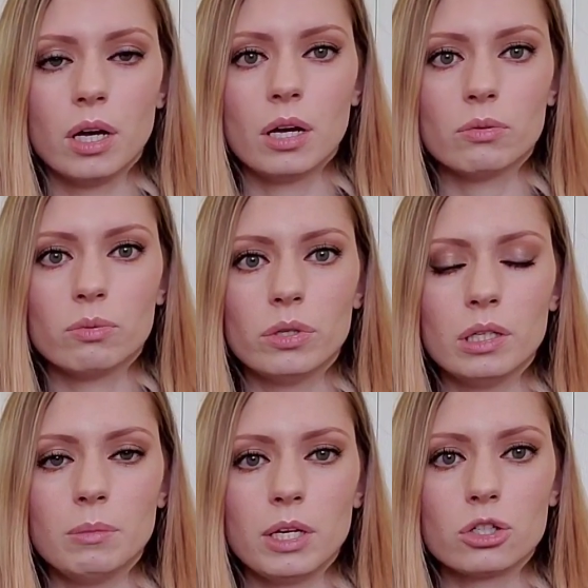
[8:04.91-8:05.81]
and
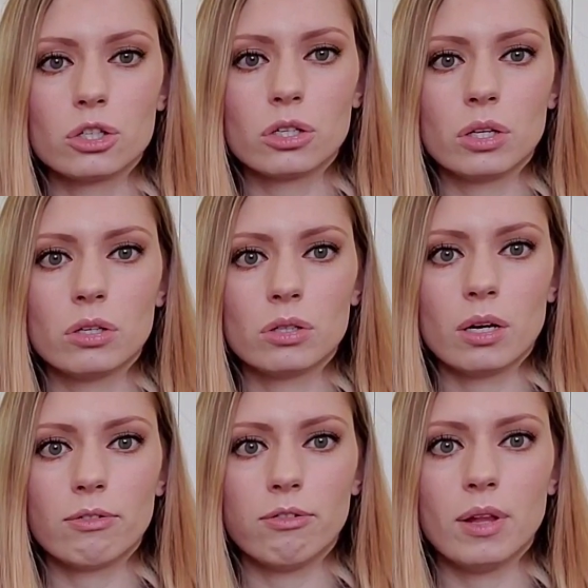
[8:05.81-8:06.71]
really make sure that you're
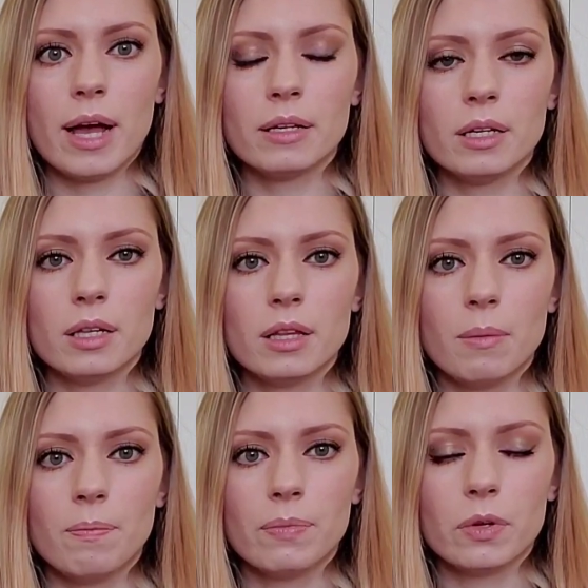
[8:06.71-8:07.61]
not flattening
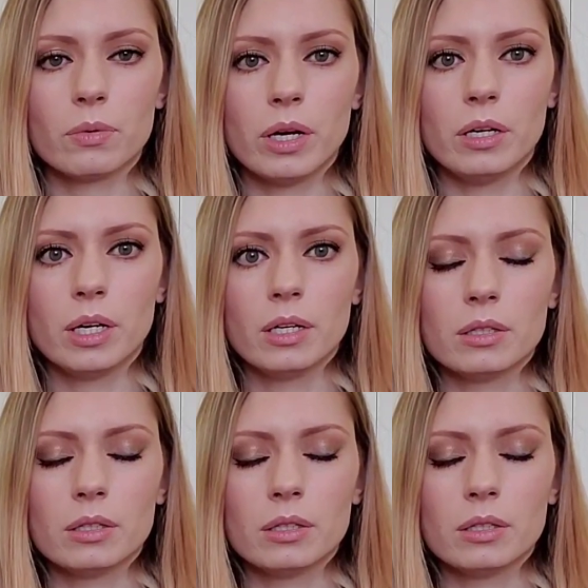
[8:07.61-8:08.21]
them, right?